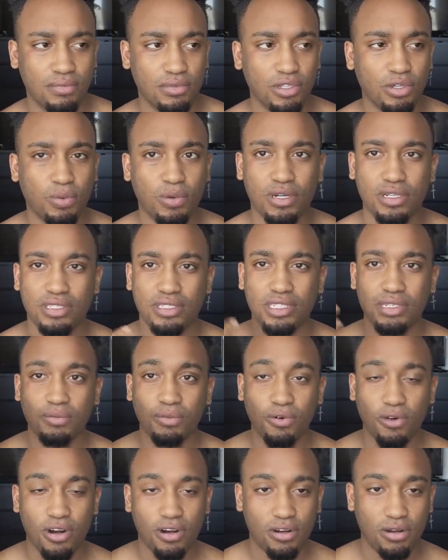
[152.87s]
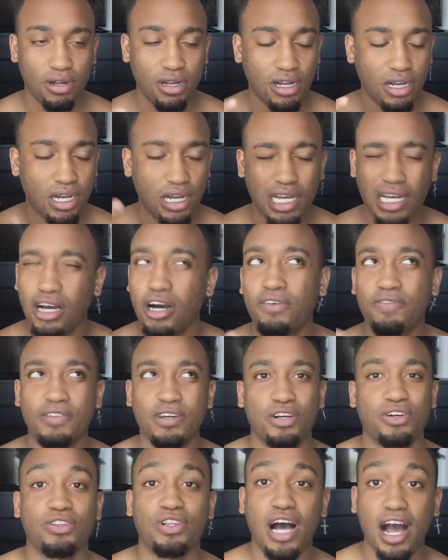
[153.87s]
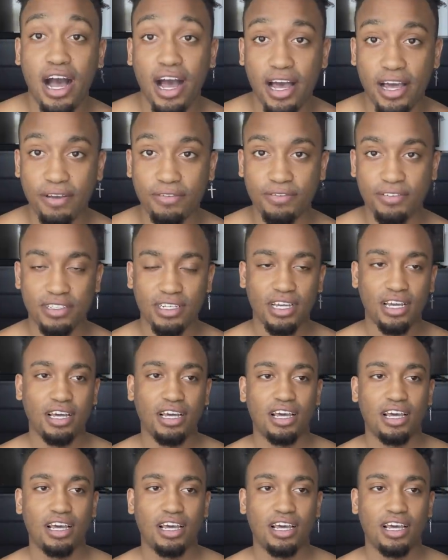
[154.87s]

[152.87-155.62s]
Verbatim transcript: you want to see more of their lives.